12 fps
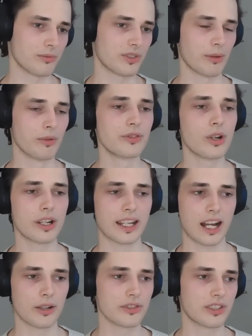Some of your
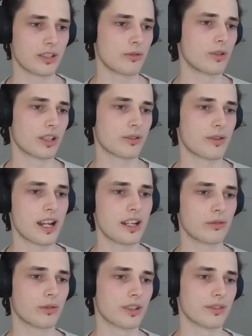accounts that you want to
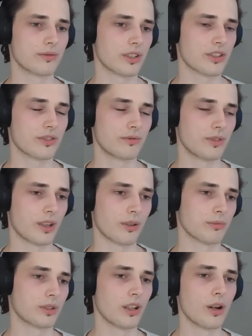create or just,
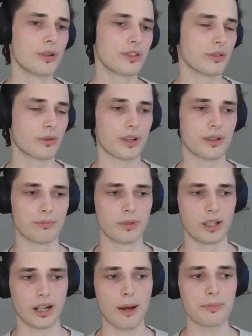close or
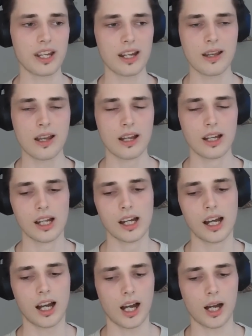update
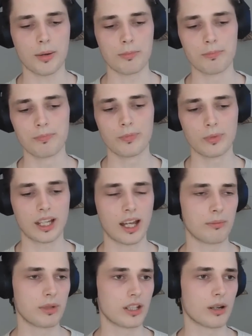
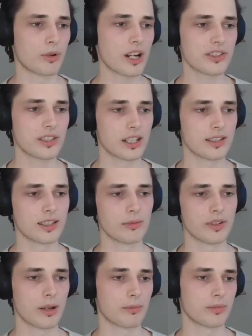can be compressed, and
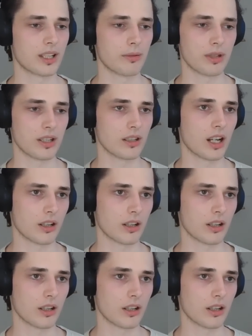some of them can be